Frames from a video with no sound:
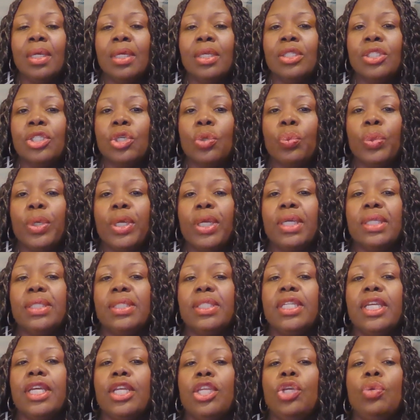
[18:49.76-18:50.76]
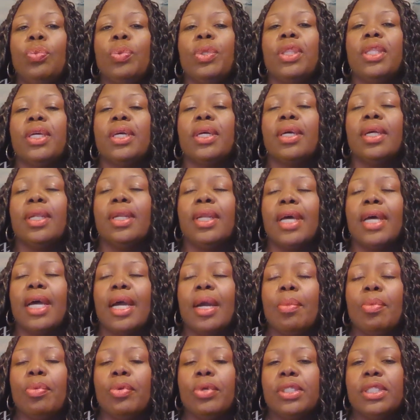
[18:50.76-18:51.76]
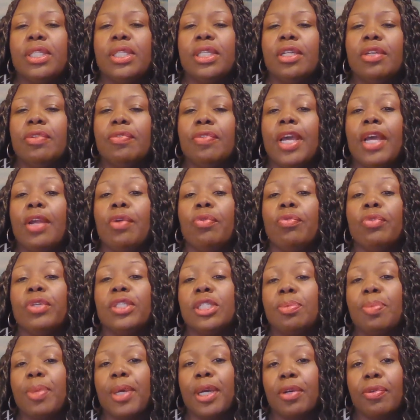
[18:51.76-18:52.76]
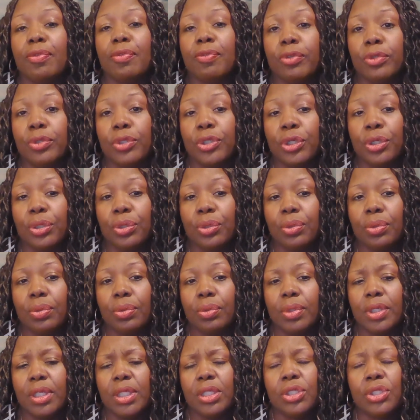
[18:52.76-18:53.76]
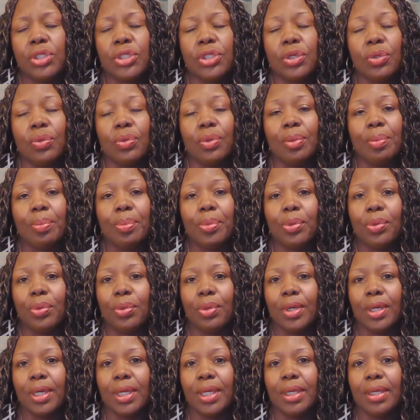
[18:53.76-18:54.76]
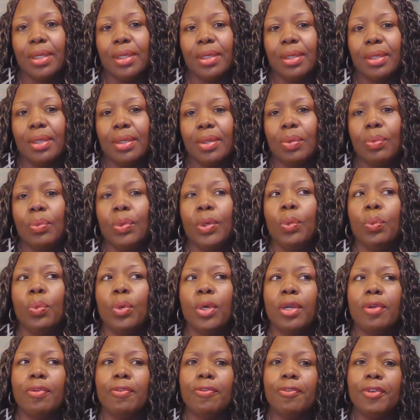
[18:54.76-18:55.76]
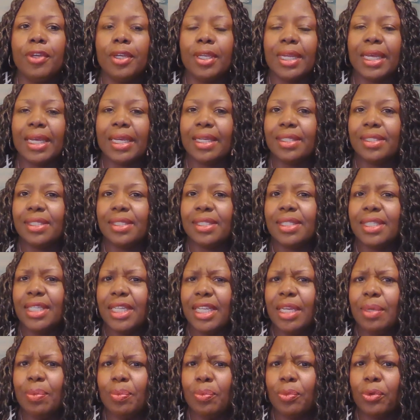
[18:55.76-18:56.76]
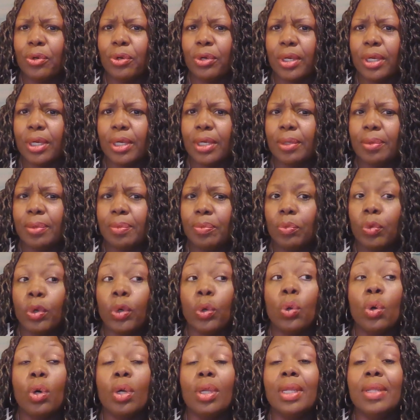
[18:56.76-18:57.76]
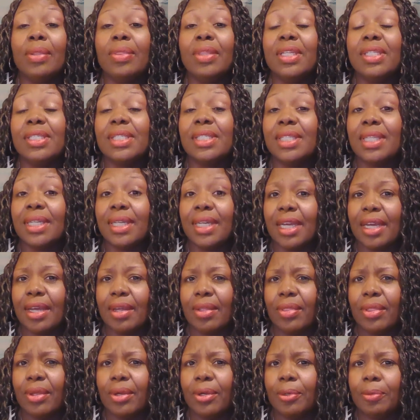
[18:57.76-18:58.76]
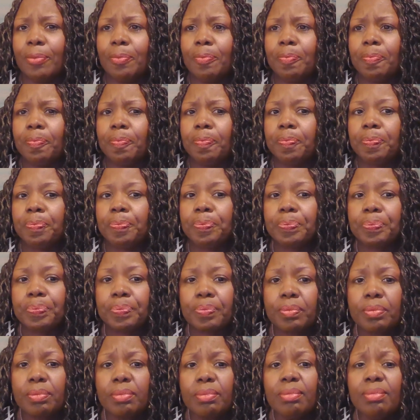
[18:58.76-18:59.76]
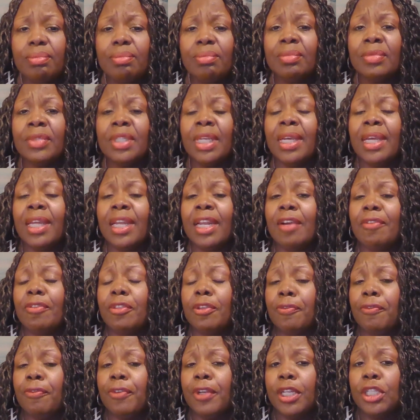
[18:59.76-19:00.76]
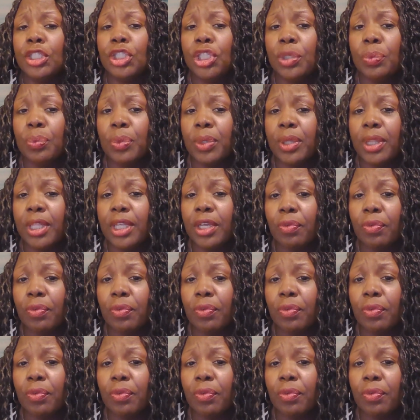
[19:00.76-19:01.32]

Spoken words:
So we continue with the collaborative and respectful tone. It's so important. We want to feel like it's teamwork. We're all in this together. And after finishing with the